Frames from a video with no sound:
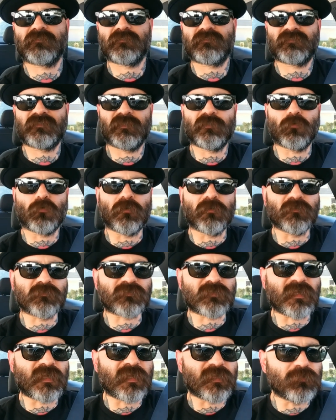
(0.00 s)
seed oils
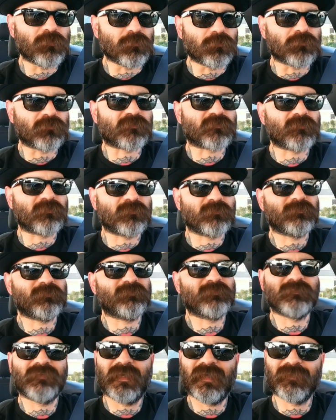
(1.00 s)
that I use.
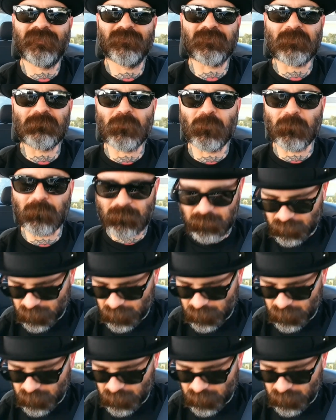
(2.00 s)
Hey, look, I'm home.